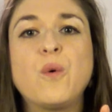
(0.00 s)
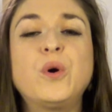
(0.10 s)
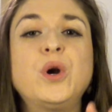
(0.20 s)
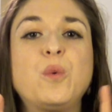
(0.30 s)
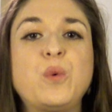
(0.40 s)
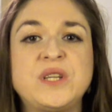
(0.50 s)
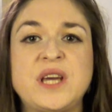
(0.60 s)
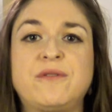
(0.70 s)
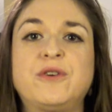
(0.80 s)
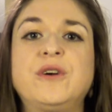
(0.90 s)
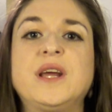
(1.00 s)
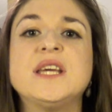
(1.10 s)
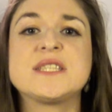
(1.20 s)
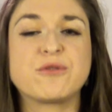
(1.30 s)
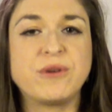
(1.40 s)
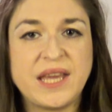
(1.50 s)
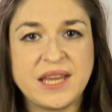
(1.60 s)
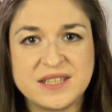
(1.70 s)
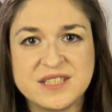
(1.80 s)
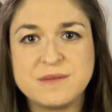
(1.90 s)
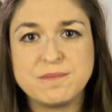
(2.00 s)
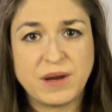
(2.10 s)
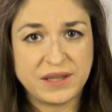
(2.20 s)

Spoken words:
or whatever is created by